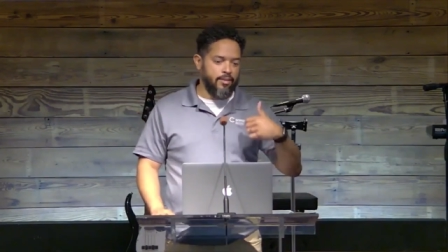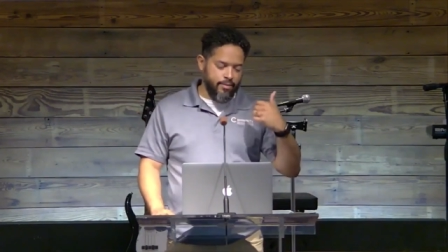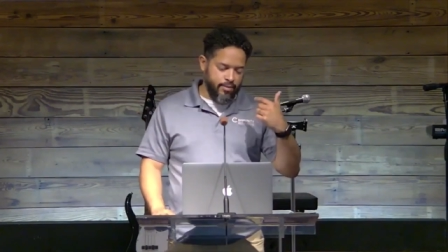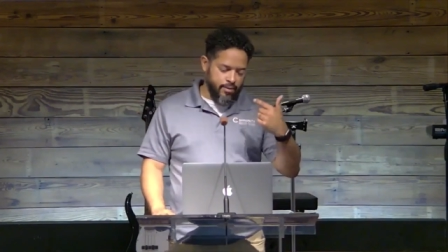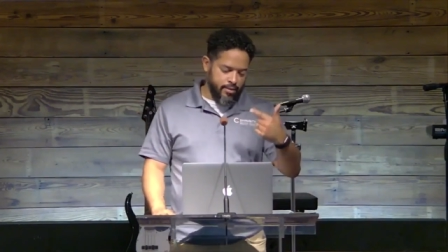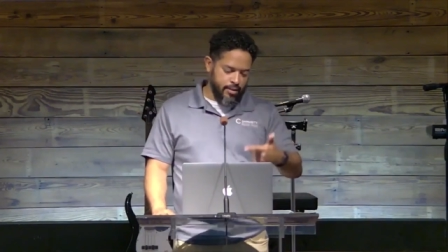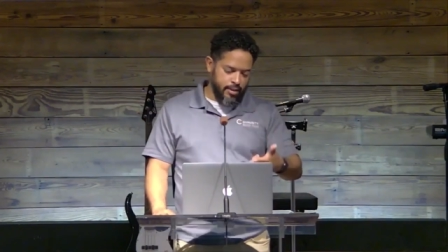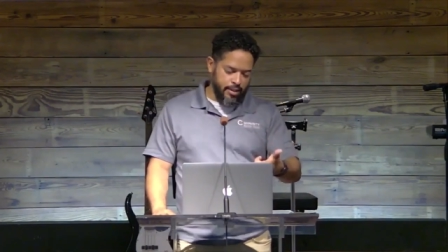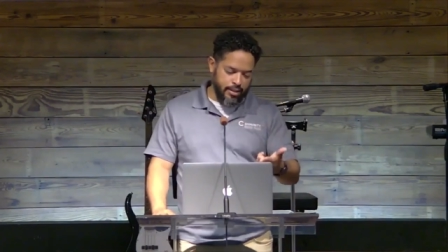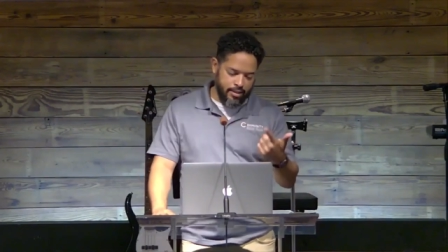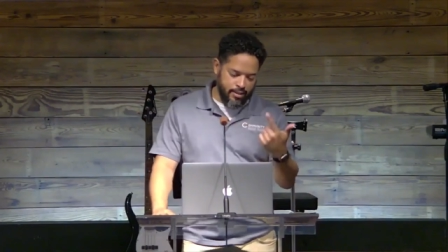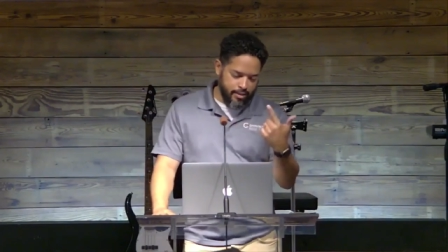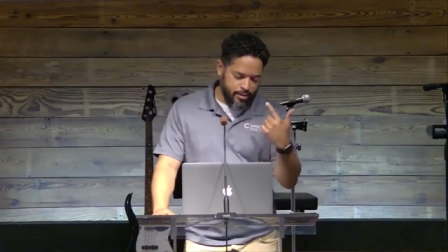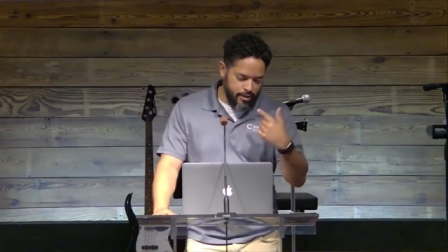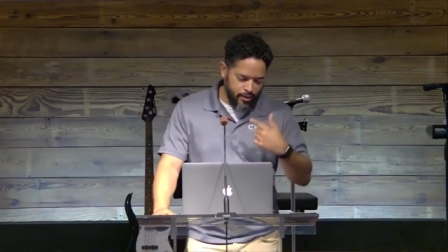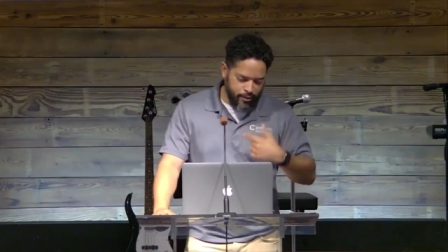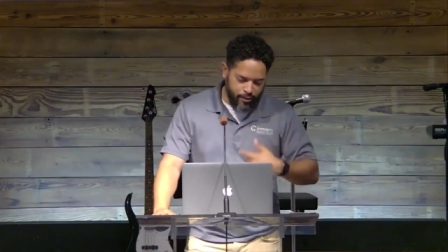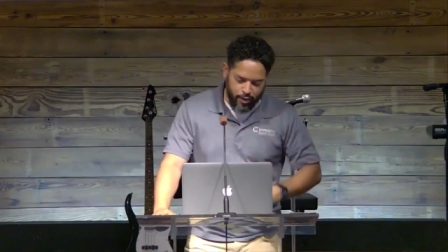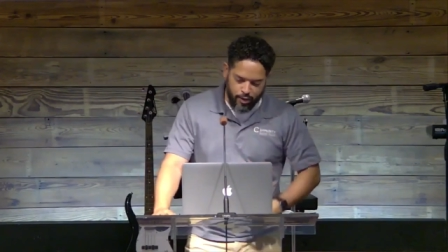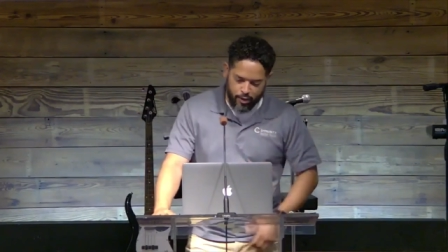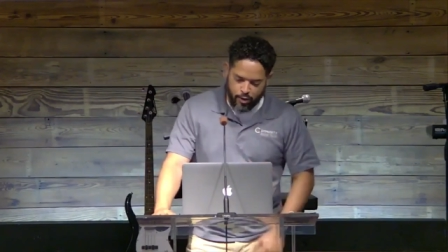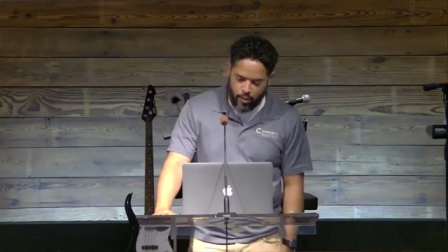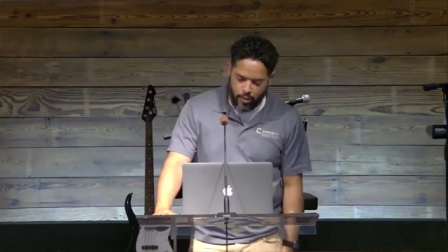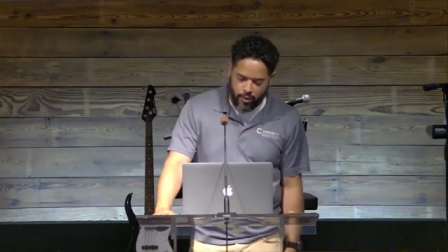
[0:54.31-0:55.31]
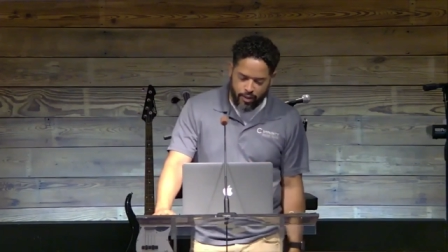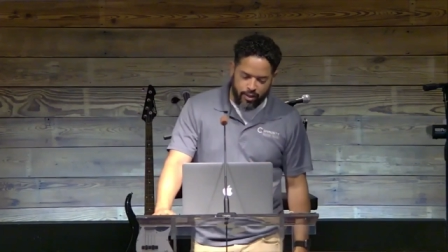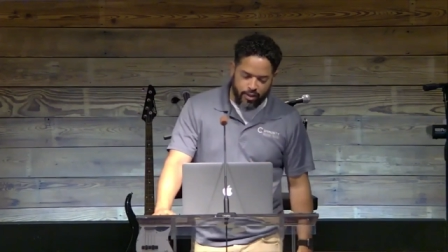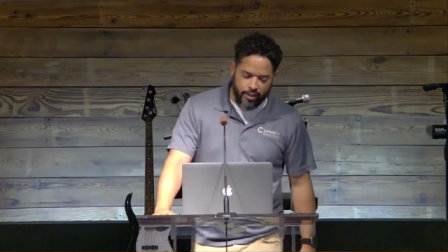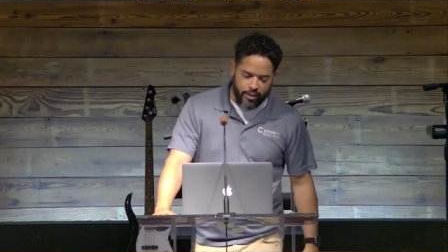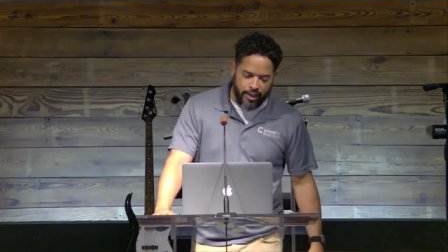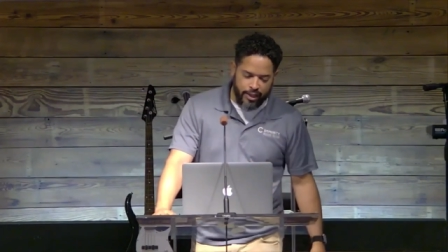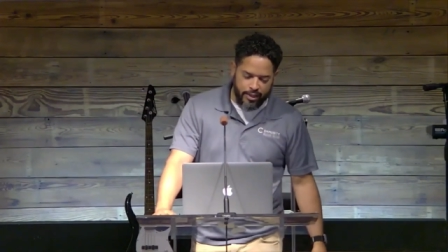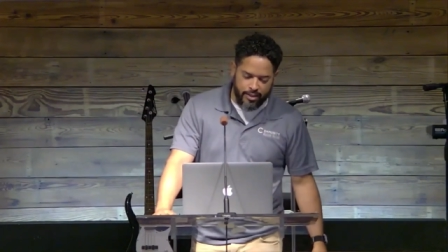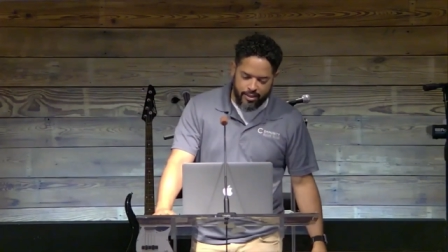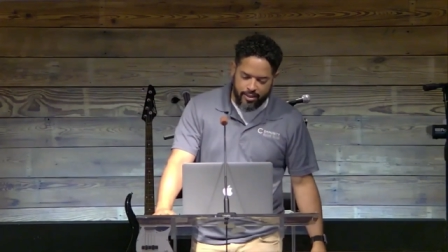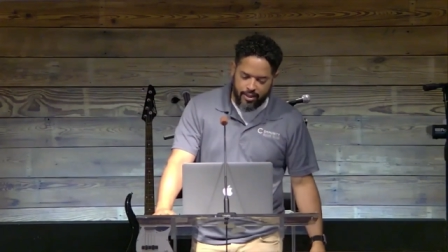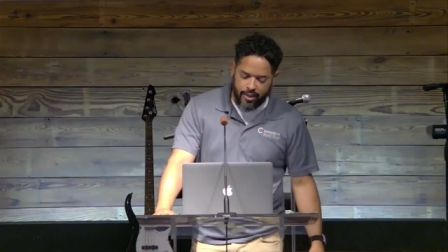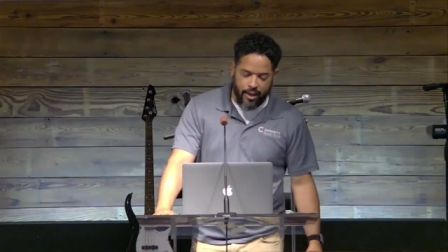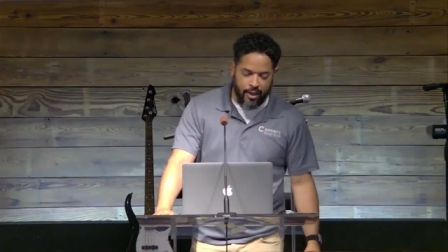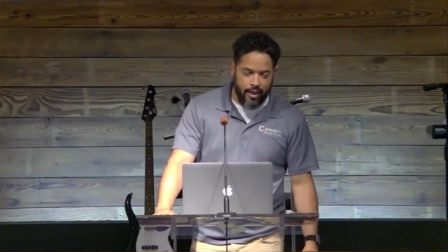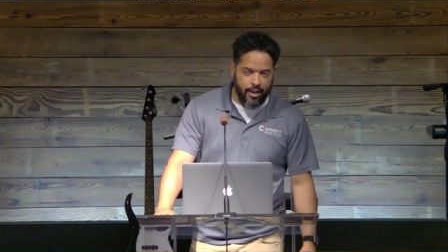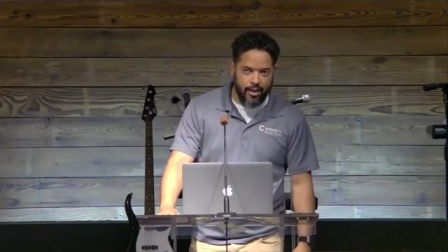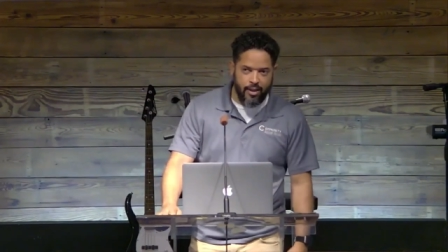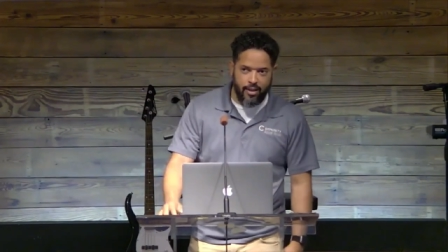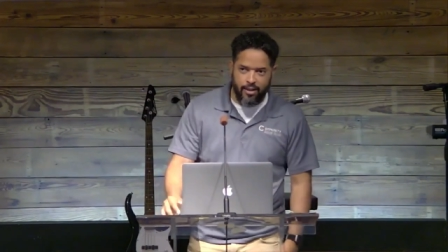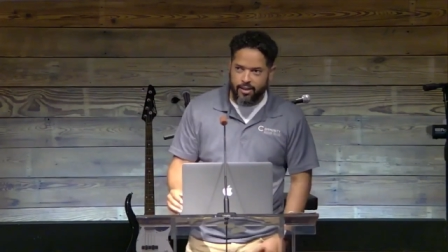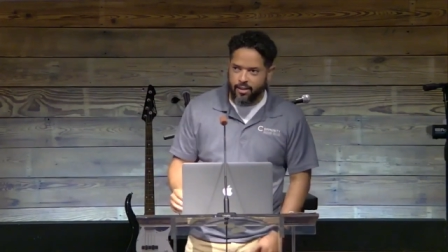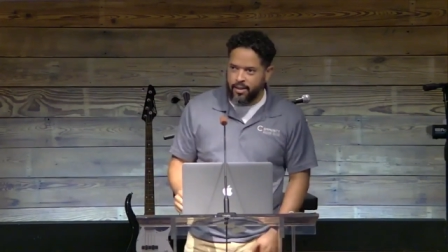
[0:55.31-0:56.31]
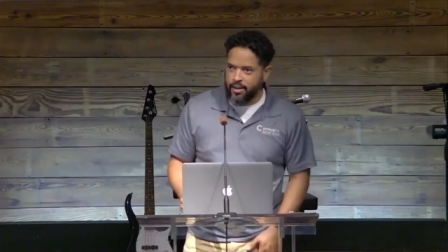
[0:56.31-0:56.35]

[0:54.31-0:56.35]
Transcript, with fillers: This the verse we're going to look at today.